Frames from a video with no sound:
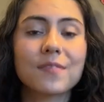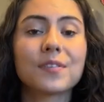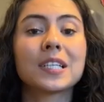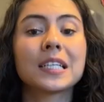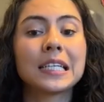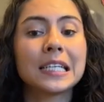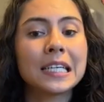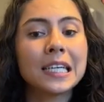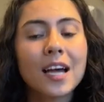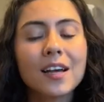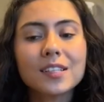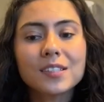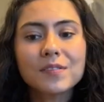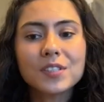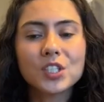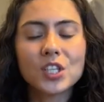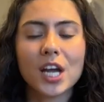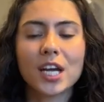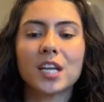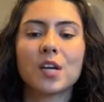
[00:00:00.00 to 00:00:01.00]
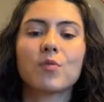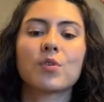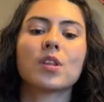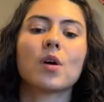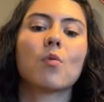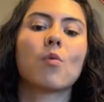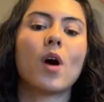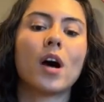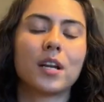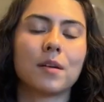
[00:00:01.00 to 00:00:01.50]
cleaning out the vagina with a
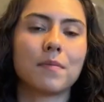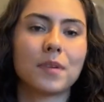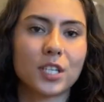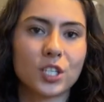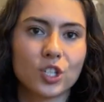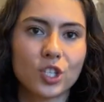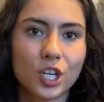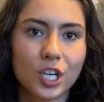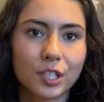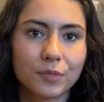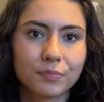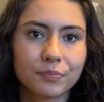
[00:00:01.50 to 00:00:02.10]
water mixture.